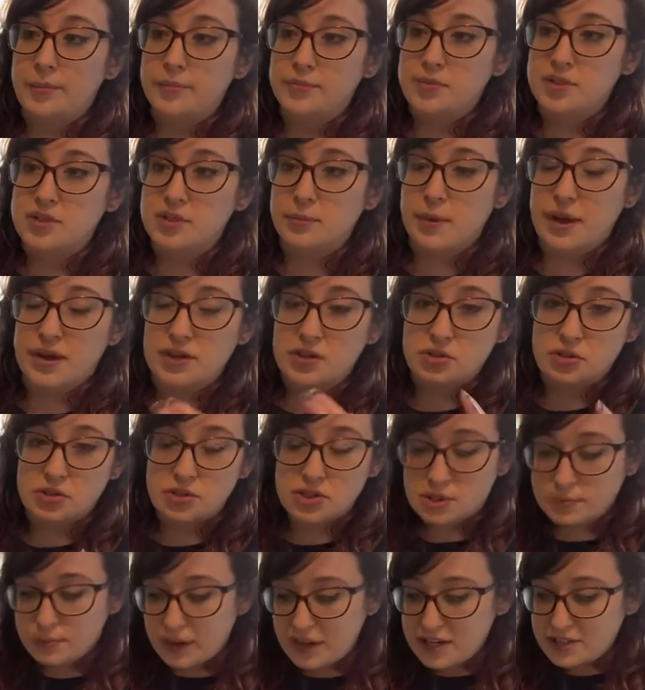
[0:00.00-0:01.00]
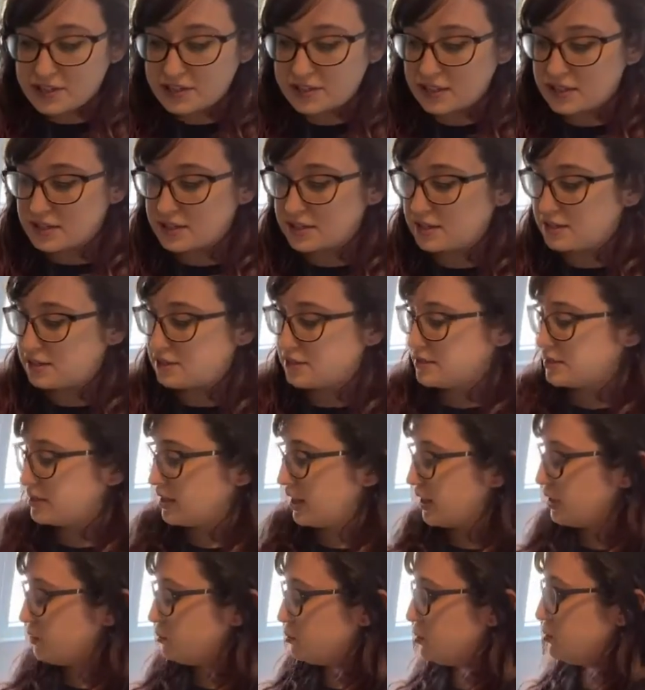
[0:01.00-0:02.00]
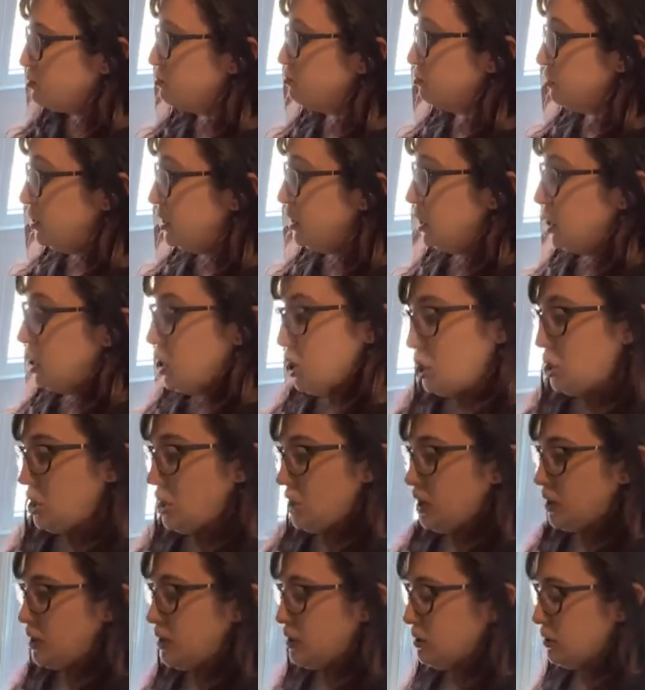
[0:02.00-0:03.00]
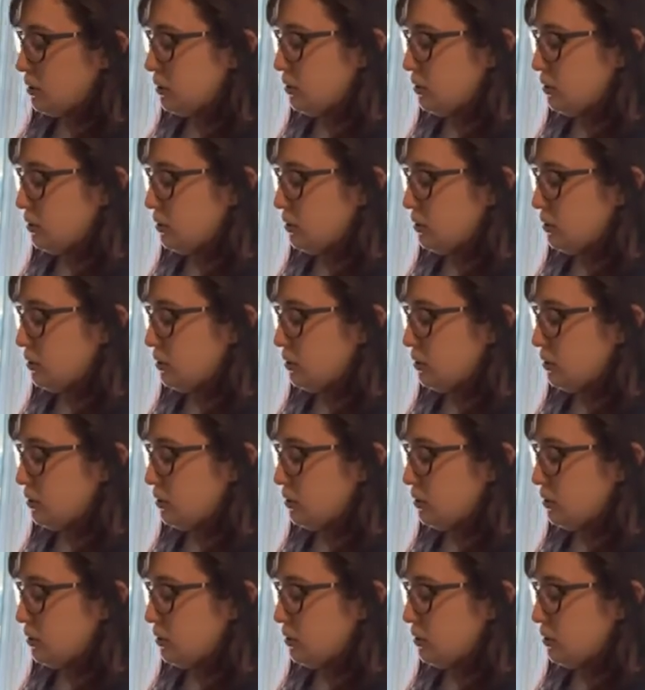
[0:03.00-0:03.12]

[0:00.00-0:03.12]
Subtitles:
some extra spices, and it was really good.